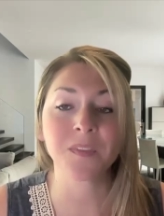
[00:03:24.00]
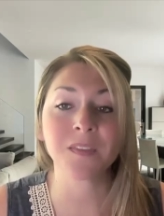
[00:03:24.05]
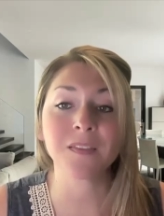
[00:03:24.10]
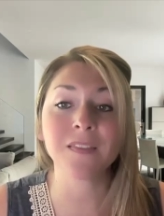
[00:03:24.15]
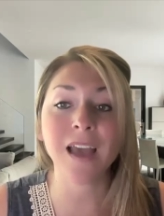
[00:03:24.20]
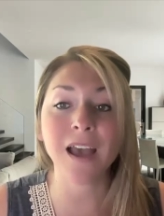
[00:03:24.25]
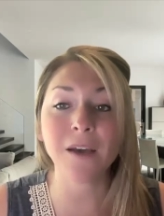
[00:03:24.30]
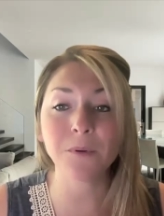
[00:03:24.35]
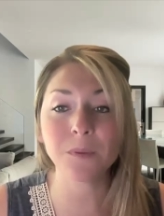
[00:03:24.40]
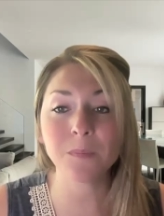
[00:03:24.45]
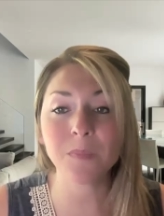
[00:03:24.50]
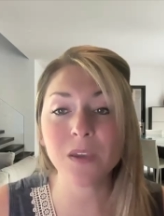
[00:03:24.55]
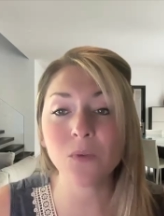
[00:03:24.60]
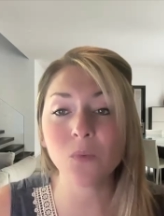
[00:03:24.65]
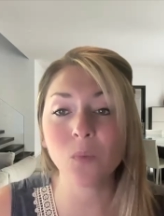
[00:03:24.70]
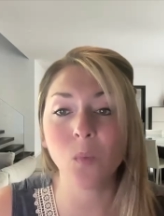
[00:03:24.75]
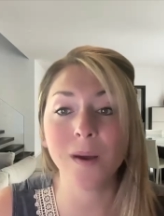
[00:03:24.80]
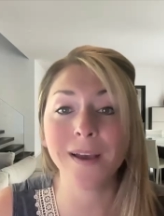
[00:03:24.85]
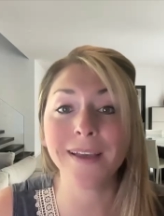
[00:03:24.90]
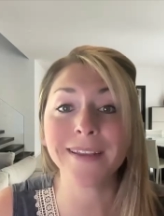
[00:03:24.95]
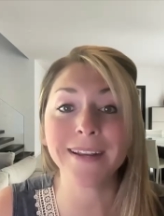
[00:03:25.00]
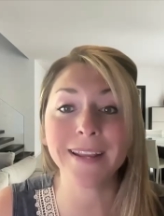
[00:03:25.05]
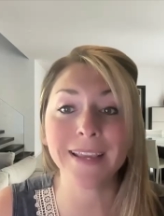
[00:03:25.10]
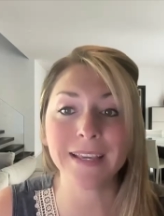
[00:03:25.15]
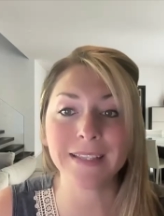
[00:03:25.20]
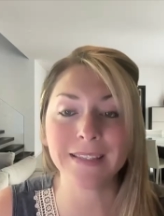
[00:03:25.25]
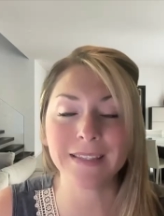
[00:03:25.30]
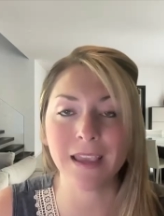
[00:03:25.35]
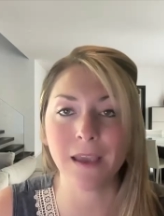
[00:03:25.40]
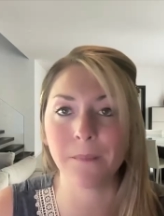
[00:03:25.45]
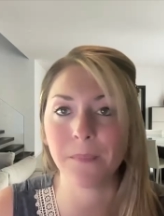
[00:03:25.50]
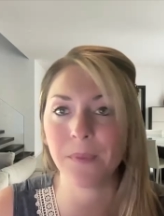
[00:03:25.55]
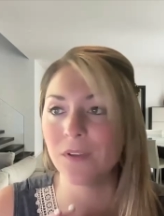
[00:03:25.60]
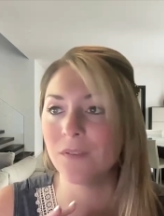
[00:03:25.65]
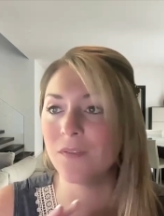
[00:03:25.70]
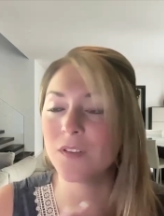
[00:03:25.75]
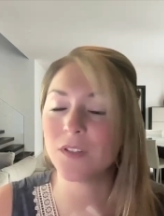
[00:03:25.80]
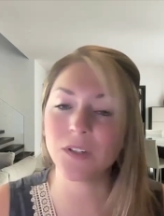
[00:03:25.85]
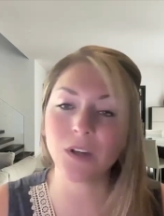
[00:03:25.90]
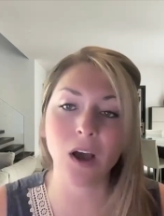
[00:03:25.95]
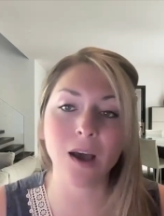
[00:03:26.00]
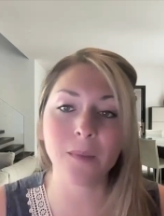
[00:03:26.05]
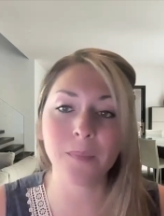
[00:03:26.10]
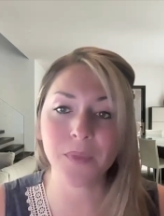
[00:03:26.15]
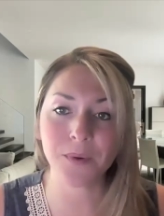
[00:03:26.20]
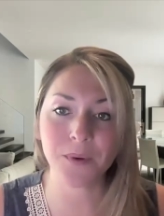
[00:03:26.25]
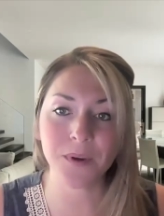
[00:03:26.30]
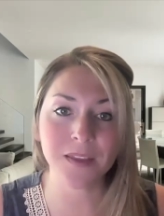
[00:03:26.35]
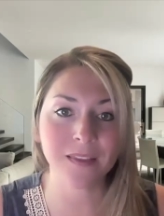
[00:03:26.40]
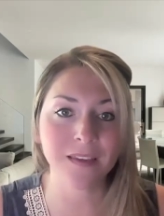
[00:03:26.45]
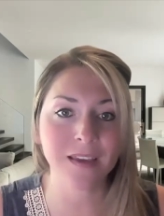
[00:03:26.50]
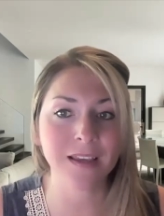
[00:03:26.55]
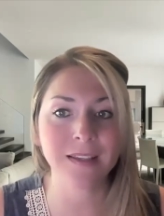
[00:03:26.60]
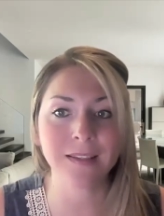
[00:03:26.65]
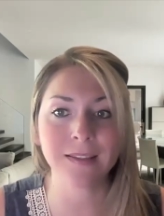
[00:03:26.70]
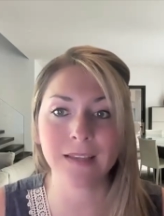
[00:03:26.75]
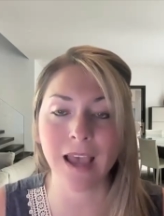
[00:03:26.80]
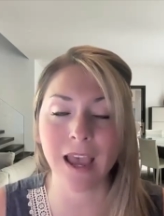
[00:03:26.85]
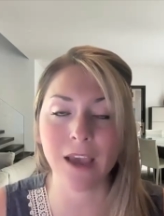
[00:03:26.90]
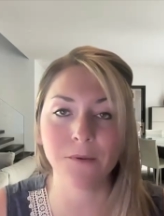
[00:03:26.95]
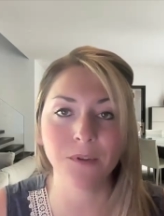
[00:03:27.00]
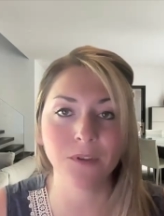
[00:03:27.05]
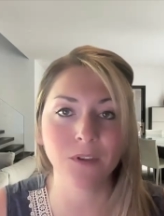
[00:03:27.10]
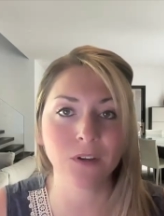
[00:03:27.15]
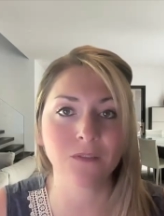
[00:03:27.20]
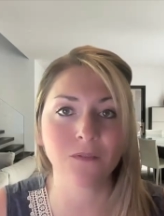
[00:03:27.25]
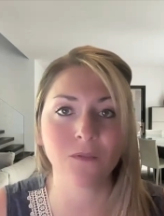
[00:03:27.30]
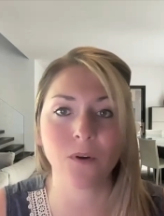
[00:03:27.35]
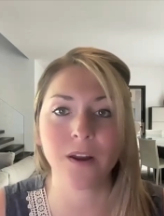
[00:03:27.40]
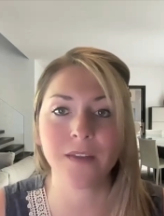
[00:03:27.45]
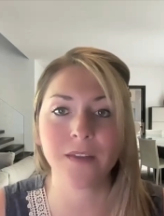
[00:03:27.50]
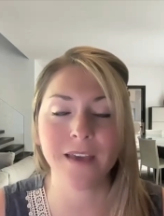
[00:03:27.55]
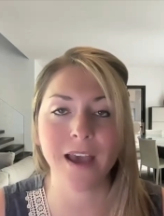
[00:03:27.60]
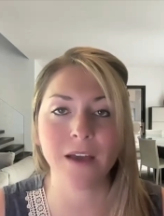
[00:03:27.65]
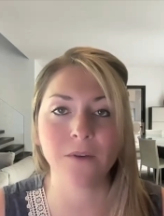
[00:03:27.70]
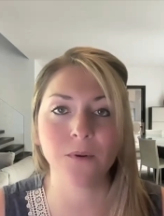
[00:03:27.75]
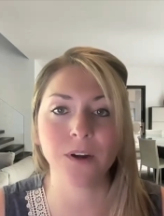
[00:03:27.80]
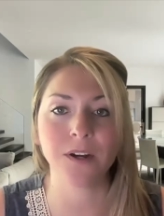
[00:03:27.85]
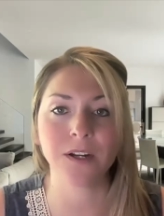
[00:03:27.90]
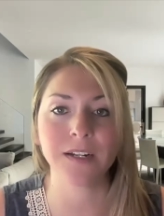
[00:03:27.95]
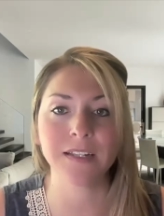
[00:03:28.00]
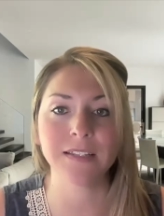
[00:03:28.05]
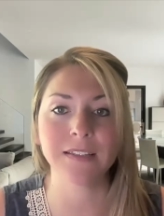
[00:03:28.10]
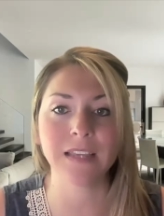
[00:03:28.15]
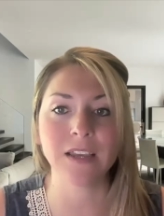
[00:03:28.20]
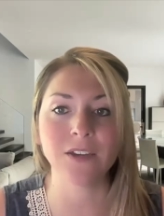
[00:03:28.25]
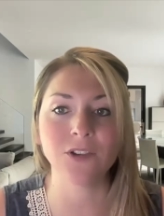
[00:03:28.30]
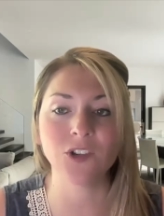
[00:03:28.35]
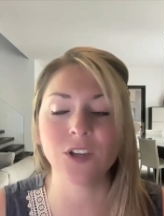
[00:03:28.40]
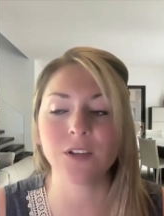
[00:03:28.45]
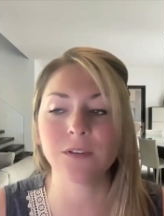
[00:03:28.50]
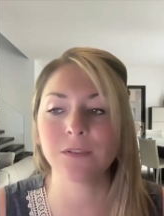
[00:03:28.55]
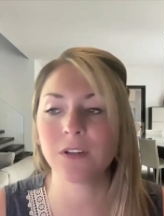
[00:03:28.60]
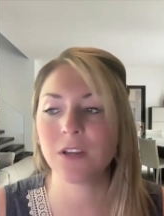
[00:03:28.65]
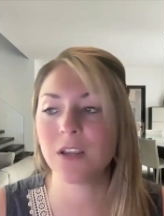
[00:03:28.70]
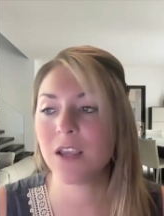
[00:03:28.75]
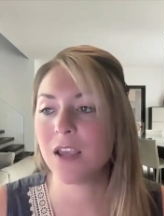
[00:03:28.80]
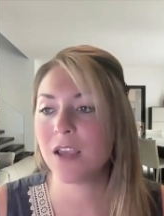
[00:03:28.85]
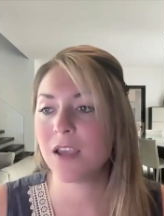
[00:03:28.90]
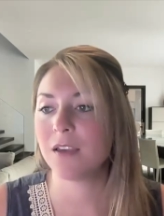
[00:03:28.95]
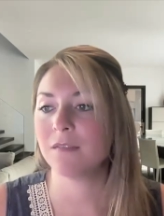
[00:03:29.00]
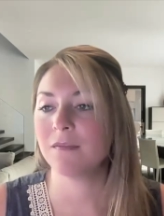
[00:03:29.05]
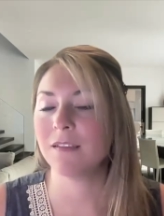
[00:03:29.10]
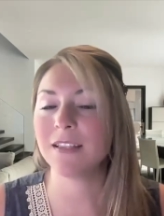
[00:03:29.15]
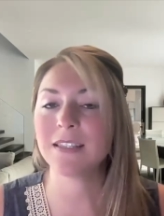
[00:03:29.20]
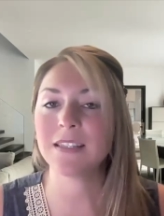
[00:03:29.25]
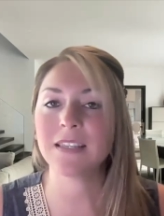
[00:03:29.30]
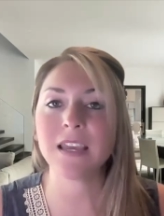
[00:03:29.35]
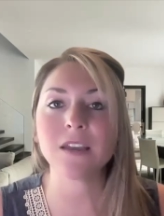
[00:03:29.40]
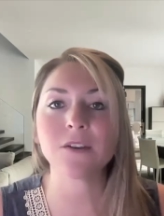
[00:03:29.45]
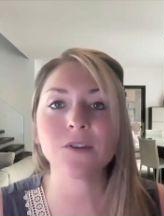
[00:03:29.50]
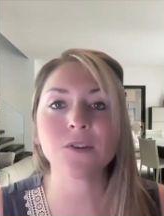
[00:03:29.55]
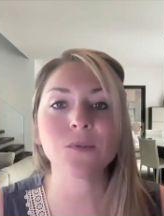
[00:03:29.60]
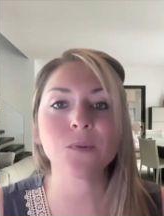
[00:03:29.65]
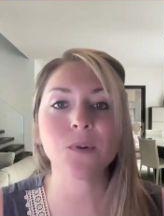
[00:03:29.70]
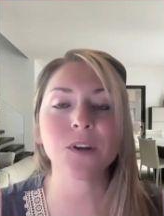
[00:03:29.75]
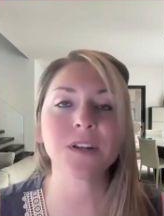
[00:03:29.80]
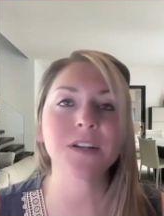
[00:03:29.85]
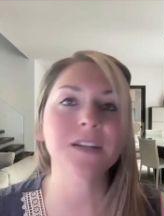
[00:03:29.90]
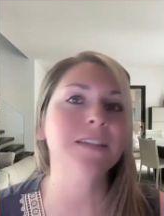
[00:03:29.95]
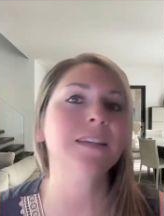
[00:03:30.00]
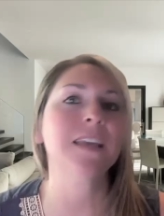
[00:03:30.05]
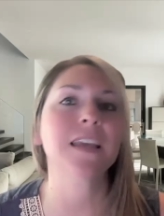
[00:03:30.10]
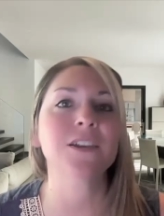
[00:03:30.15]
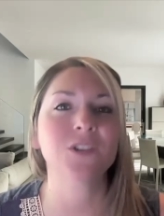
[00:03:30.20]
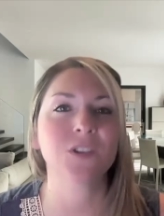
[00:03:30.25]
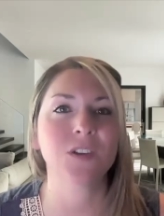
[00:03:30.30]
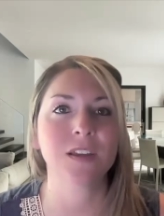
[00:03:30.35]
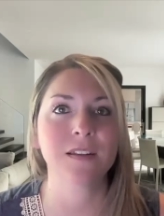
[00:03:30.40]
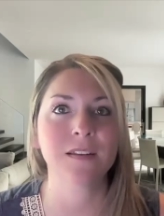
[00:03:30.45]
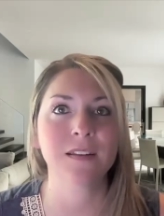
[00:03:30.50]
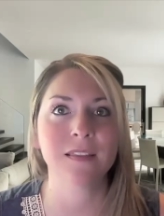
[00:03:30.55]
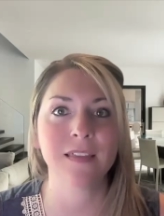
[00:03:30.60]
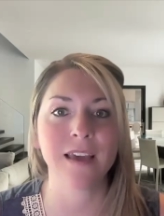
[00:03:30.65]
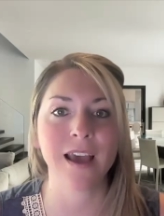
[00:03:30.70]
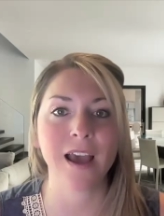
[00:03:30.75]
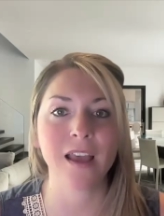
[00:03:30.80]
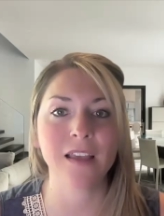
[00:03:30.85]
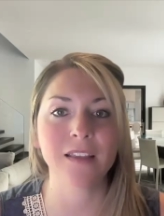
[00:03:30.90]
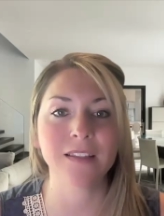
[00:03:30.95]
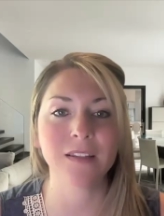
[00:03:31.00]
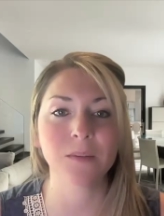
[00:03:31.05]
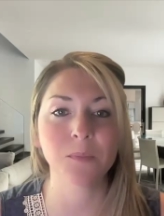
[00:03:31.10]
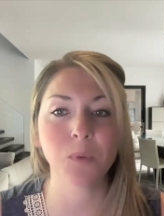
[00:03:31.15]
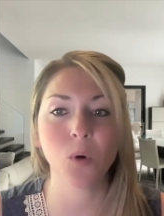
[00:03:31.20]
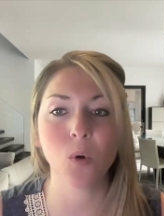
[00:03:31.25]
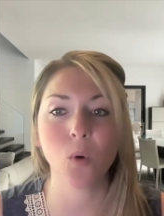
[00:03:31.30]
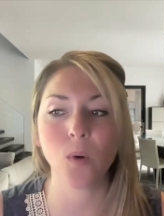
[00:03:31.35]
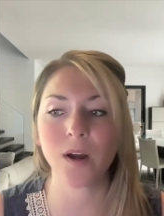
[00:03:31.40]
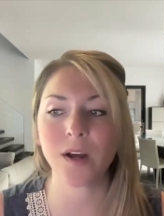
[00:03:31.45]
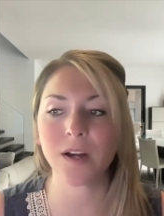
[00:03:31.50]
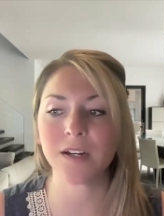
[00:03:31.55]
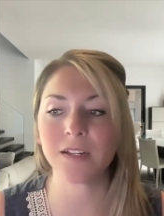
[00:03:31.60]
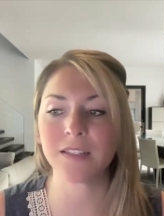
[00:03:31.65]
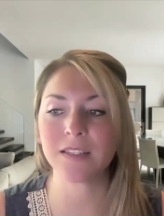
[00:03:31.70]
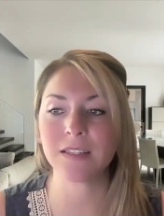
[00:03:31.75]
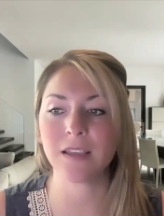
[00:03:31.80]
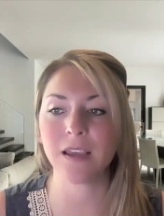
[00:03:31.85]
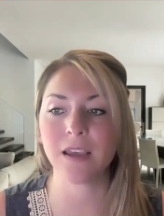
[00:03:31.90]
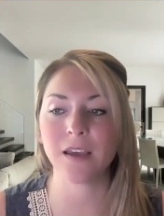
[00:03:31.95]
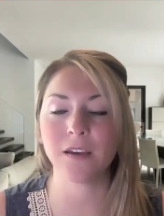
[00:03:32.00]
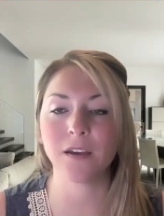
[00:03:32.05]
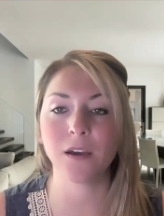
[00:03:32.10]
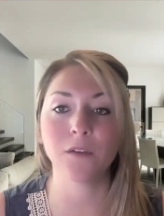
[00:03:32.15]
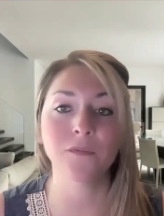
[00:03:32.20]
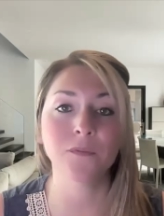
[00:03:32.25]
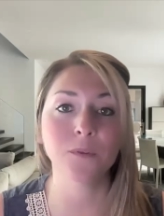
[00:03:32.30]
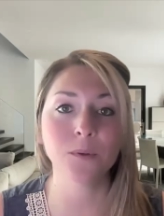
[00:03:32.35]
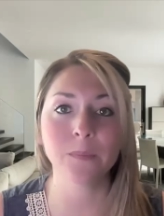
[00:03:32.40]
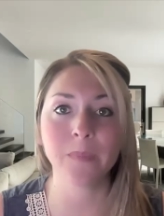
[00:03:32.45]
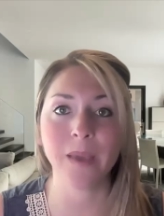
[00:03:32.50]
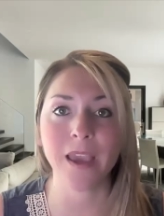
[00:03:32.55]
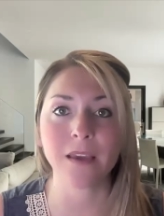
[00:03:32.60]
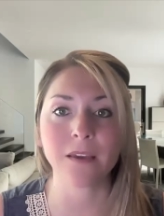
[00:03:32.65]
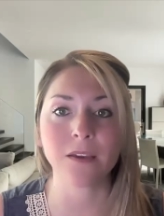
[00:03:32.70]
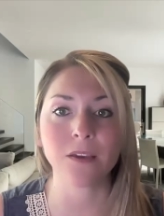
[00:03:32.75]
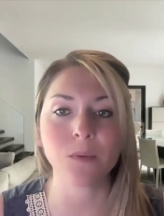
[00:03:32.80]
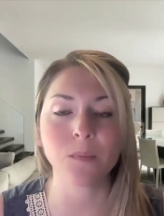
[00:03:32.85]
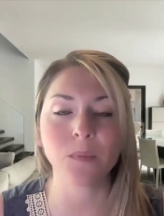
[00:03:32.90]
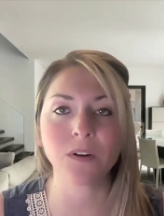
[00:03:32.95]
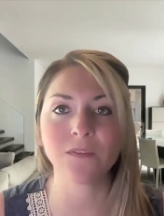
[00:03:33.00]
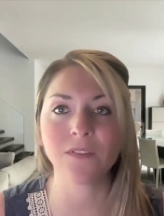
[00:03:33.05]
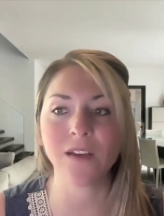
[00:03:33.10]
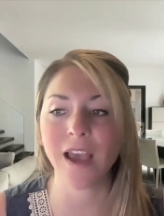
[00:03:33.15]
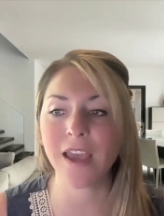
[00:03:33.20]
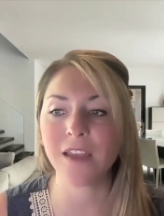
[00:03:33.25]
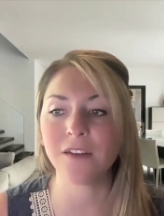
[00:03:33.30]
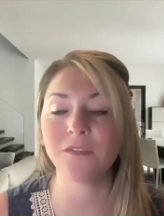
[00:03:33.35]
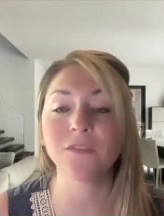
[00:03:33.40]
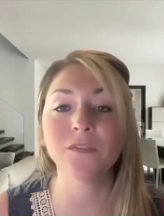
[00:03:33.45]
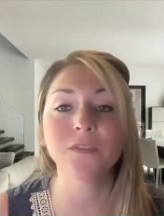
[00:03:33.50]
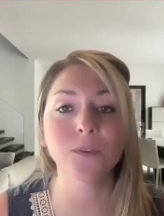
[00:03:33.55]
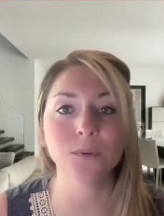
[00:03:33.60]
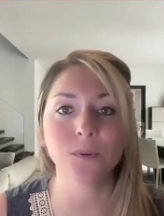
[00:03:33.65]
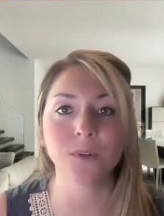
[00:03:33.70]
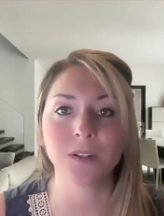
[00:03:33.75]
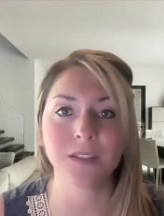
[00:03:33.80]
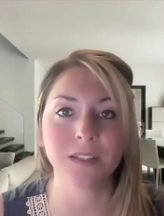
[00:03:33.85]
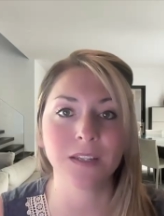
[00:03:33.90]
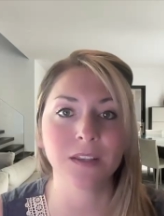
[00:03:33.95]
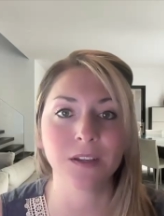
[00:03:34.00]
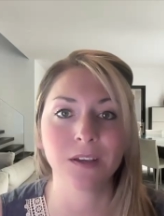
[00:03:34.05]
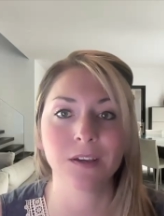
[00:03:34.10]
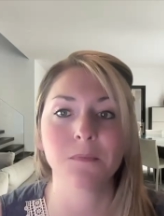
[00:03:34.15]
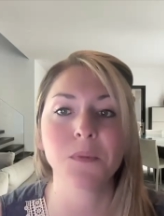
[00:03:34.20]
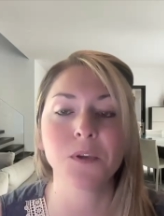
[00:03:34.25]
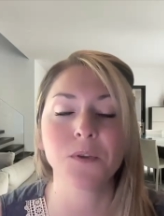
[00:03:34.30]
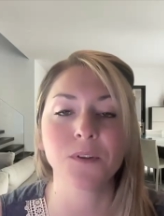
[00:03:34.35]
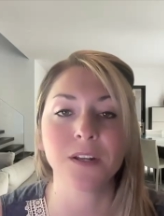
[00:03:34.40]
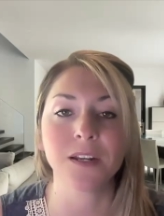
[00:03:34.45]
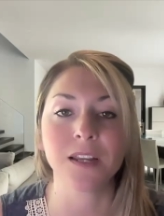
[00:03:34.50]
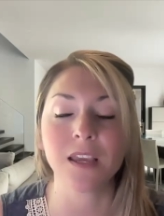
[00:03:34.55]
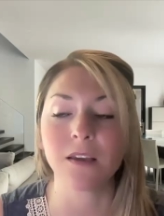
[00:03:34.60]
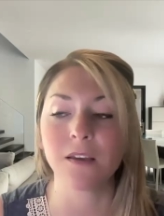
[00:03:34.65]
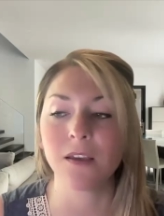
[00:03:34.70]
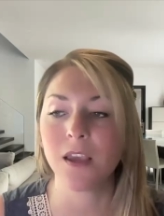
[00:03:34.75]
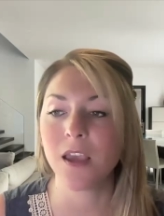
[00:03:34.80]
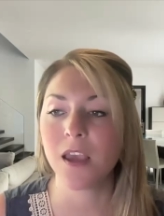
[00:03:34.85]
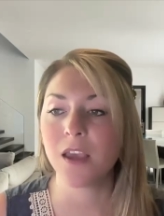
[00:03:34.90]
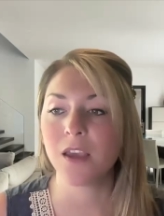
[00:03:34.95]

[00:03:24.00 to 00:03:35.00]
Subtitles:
That would be one example of the top 3 things I would look for in that organization. Let's say you're an organization that supports a food bank. You provide food to the community.